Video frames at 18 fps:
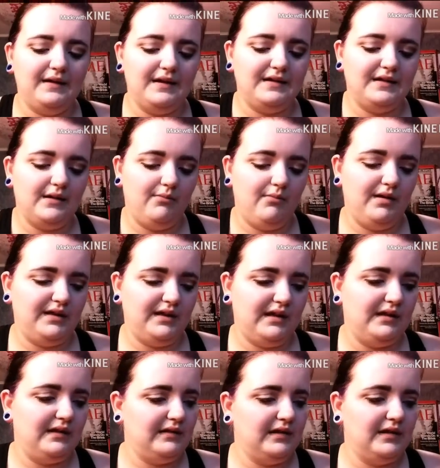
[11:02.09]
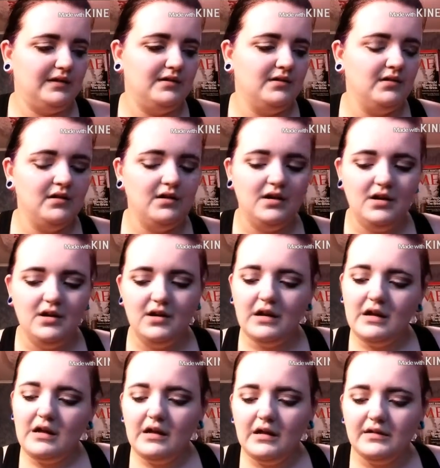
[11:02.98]
hits and misses, and
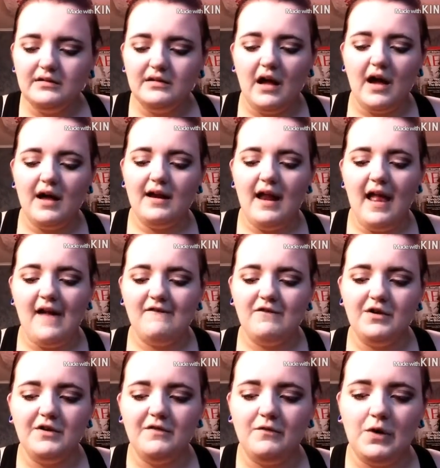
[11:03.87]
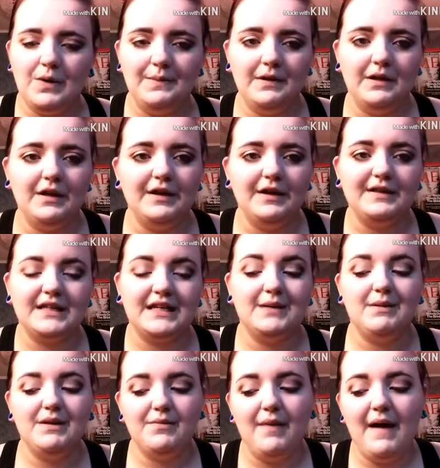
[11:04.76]
not every formula is going
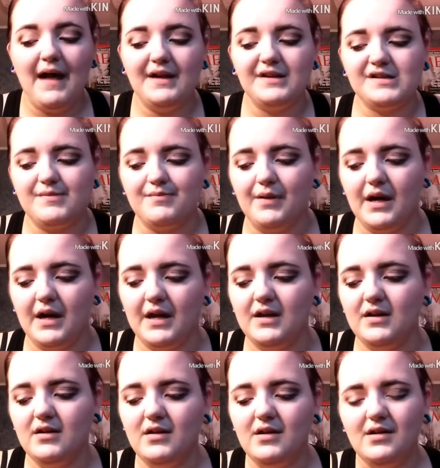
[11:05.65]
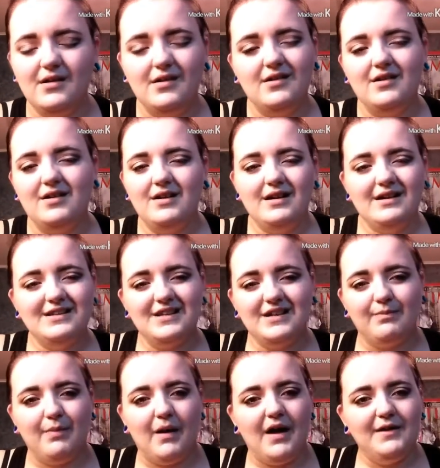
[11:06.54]
to be the best, but it
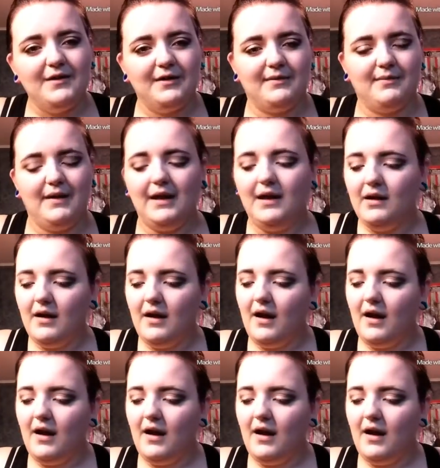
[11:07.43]
just bothers me.